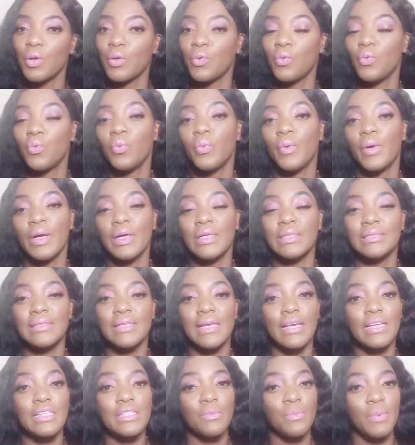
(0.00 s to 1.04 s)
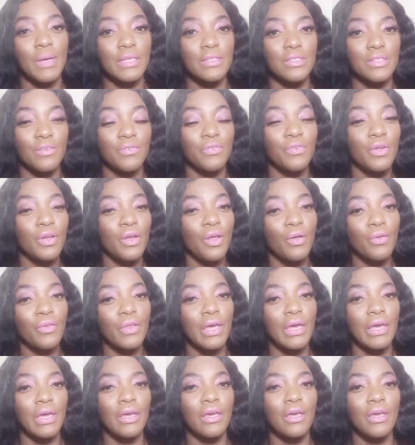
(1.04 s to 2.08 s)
who wears expensive clothing.